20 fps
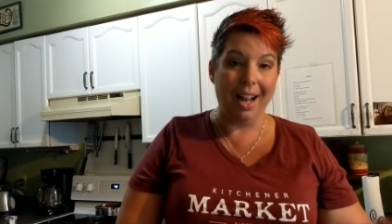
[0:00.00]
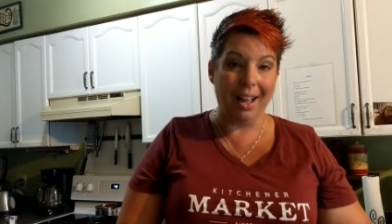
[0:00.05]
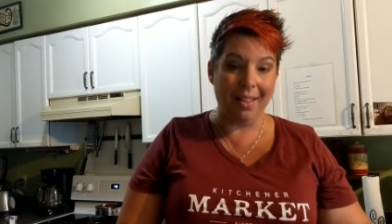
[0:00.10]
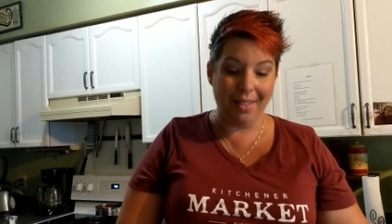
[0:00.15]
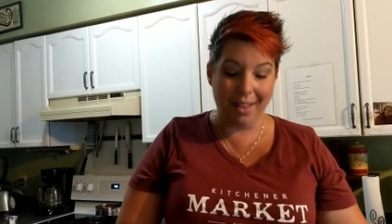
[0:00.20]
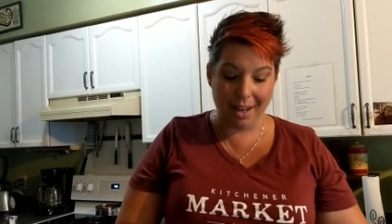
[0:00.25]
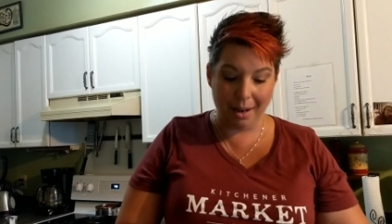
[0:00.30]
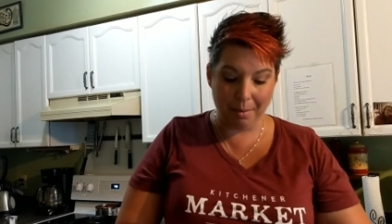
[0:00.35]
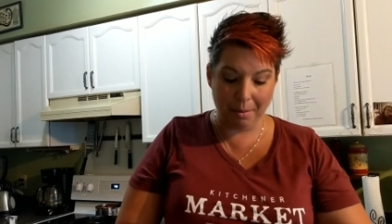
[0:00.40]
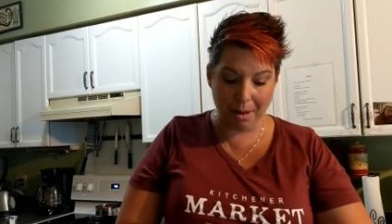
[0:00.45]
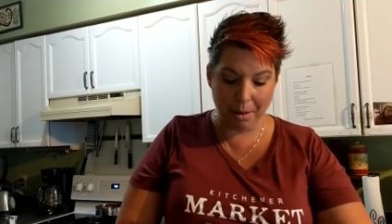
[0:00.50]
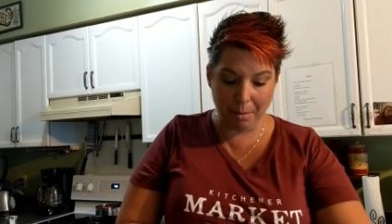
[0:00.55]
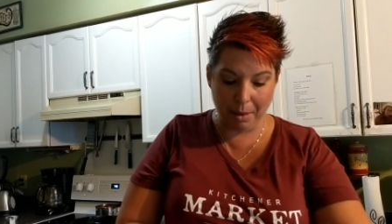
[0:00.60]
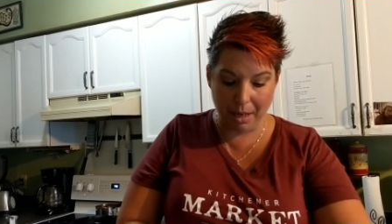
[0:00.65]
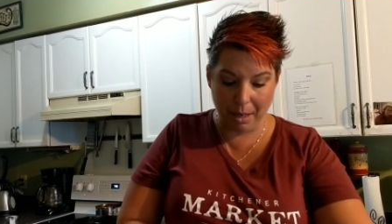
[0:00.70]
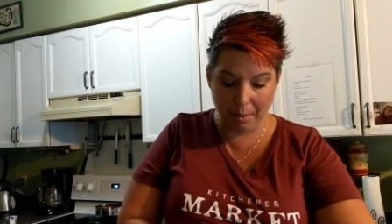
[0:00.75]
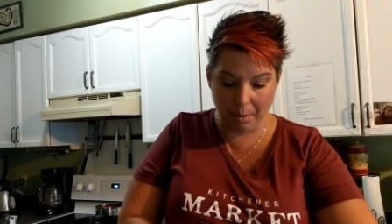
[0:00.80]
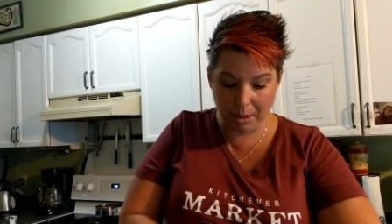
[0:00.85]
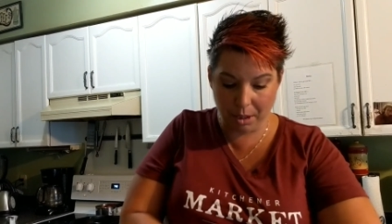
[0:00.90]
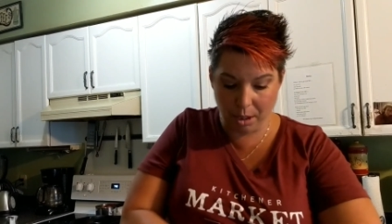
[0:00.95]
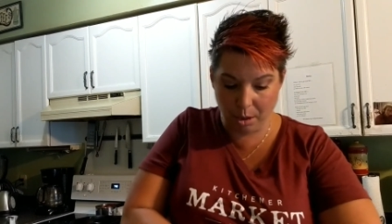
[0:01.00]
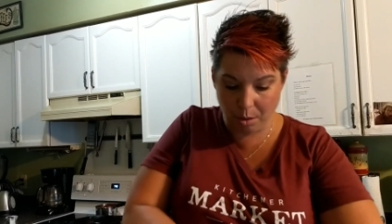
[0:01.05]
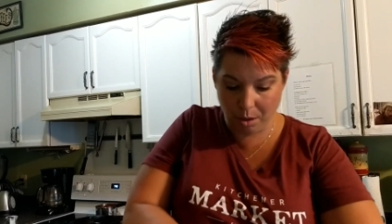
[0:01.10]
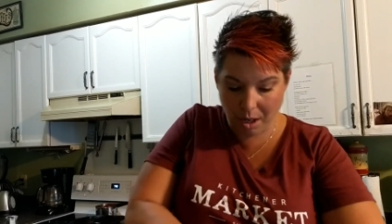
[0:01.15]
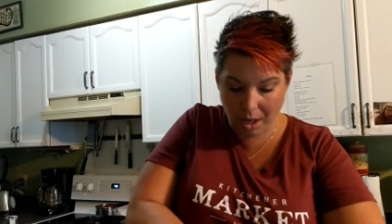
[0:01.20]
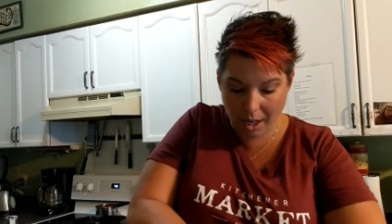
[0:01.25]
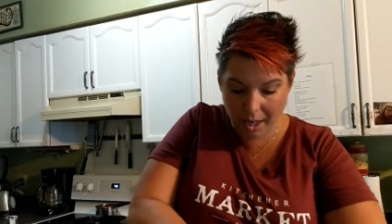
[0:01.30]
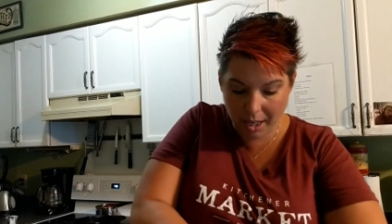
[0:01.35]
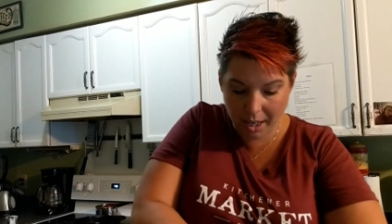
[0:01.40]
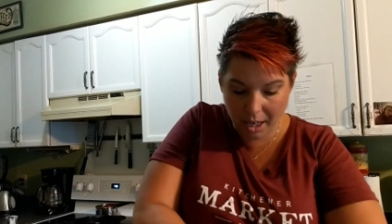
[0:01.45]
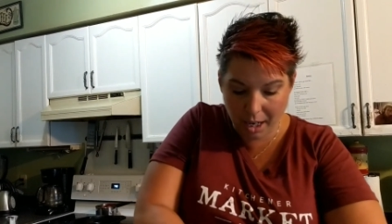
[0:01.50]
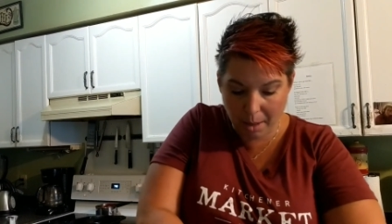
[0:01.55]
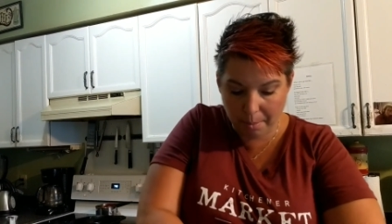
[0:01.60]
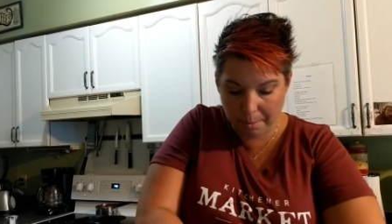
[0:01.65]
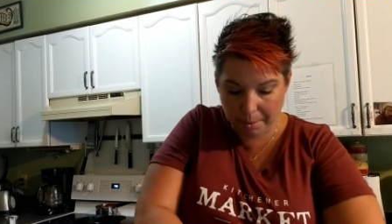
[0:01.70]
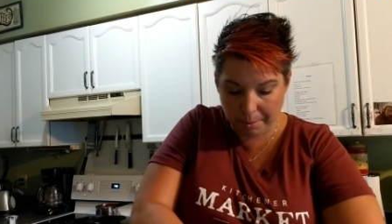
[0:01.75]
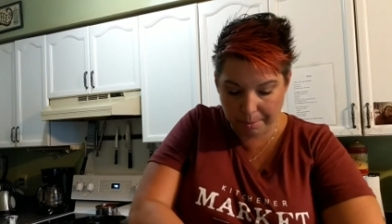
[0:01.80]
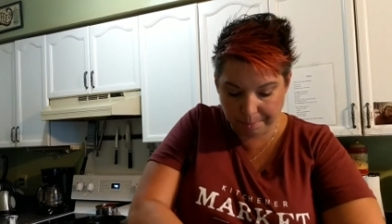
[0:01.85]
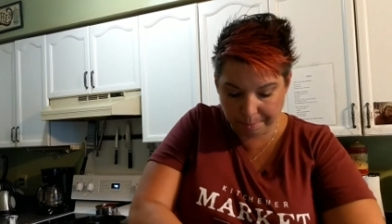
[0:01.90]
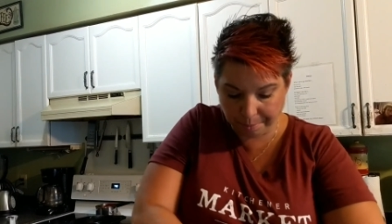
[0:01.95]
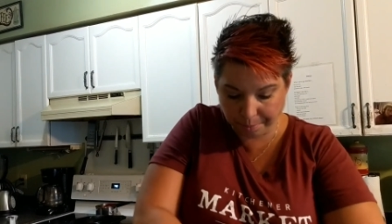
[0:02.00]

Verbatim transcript: and then I'm going to be able to cut it up,